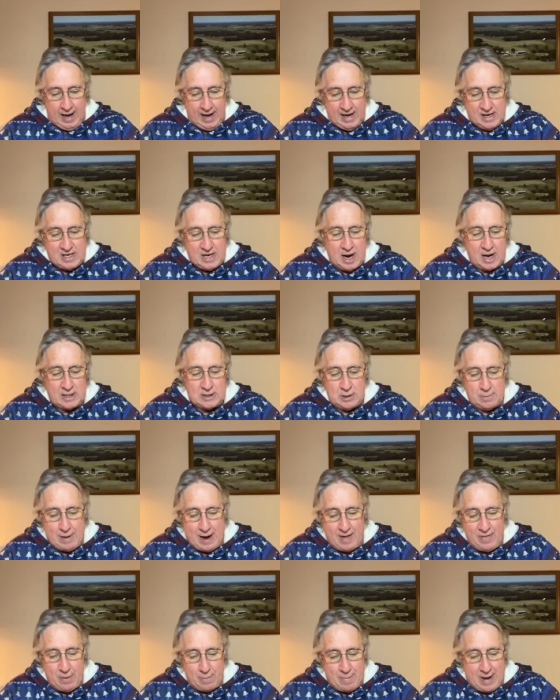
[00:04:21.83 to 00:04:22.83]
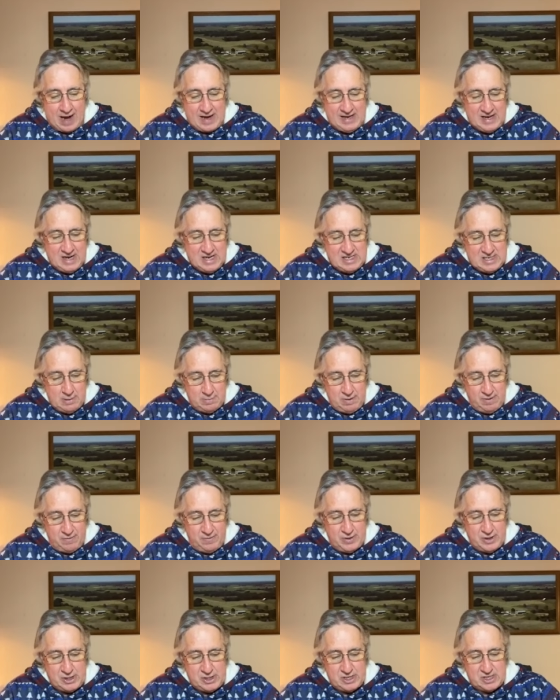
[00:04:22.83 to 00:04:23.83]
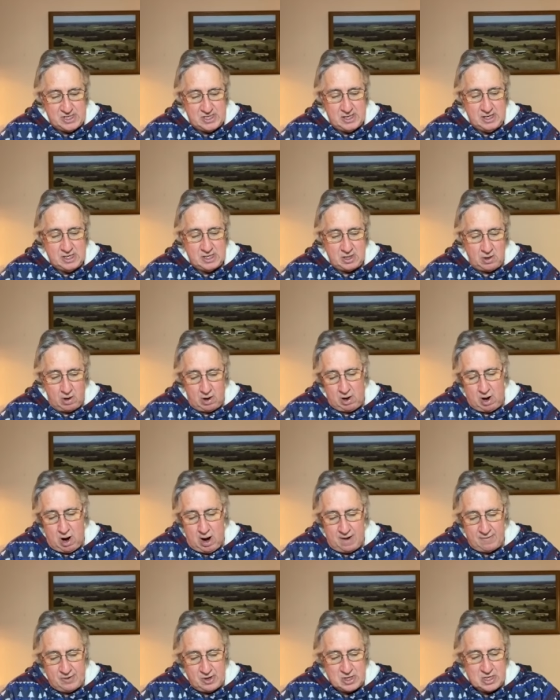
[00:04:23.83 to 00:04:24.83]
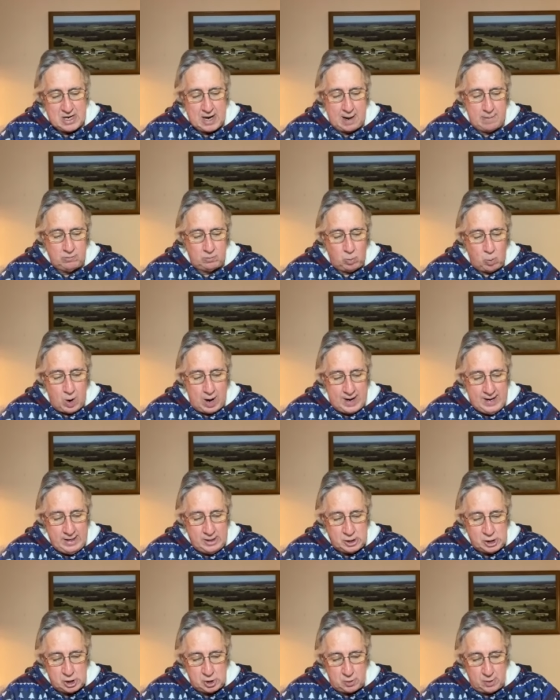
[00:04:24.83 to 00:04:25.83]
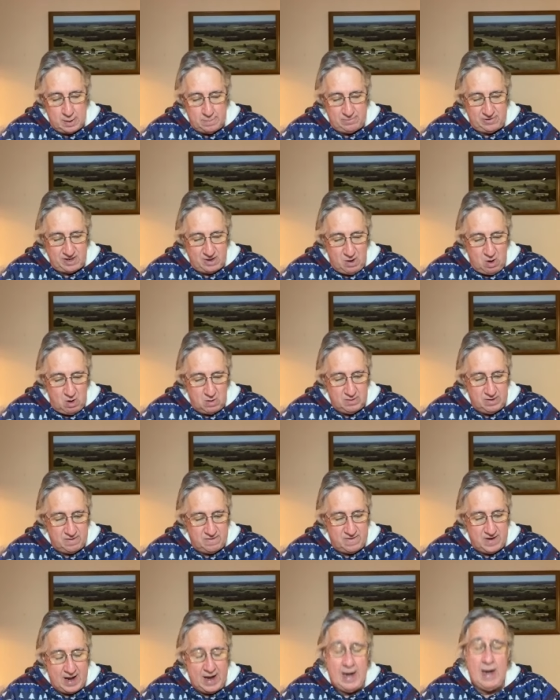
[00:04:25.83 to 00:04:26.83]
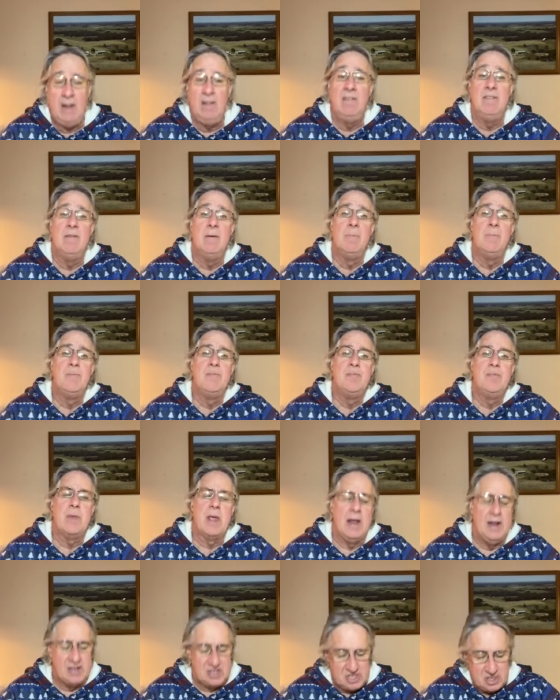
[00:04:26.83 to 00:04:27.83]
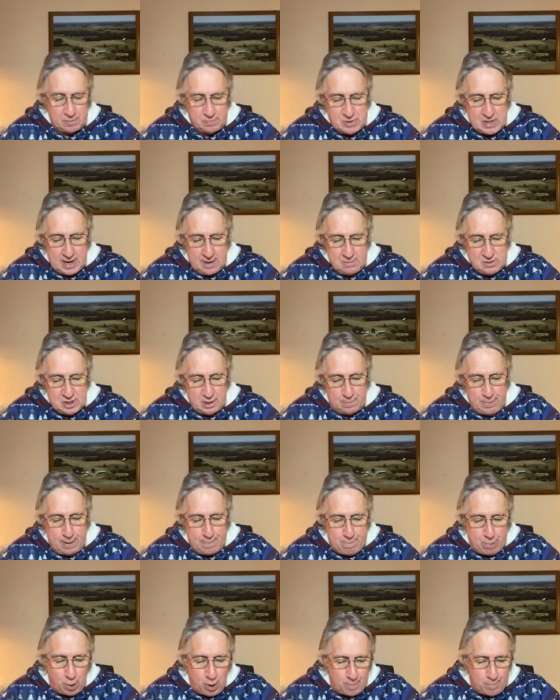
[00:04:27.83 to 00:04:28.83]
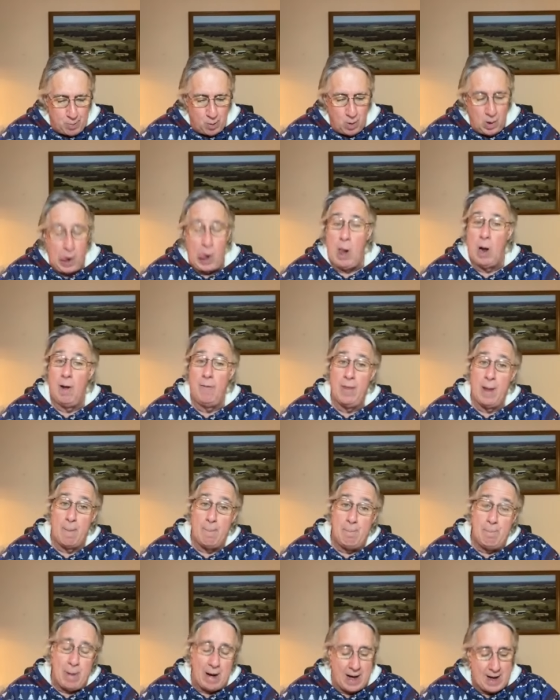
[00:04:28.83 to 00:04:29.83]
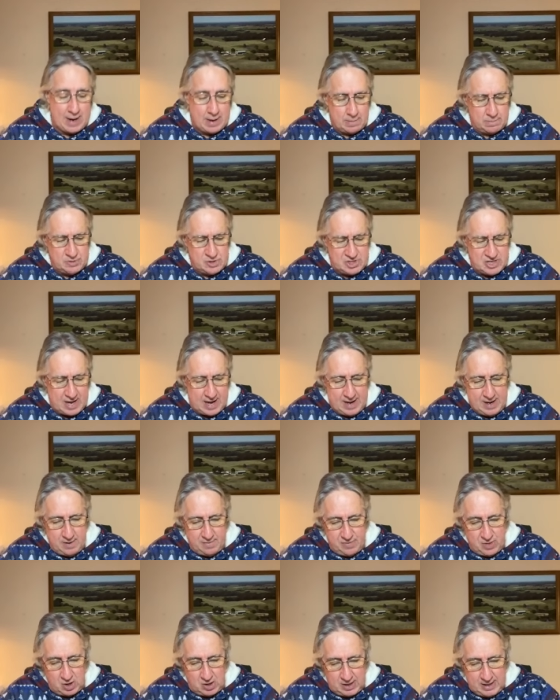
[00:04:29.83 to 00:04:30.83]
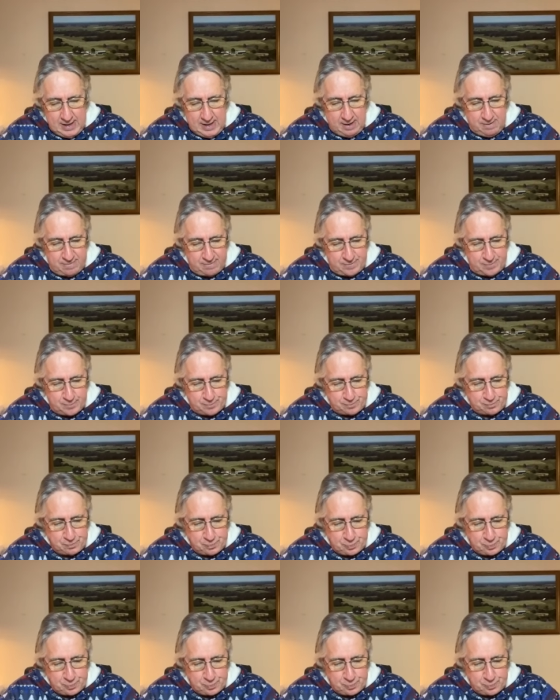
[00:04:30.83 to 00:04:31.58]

He talks about that magnesium deficiencies are oftentimes whitey strips along the veins, and sometimes they'll be purple on the bottom side of the leaf.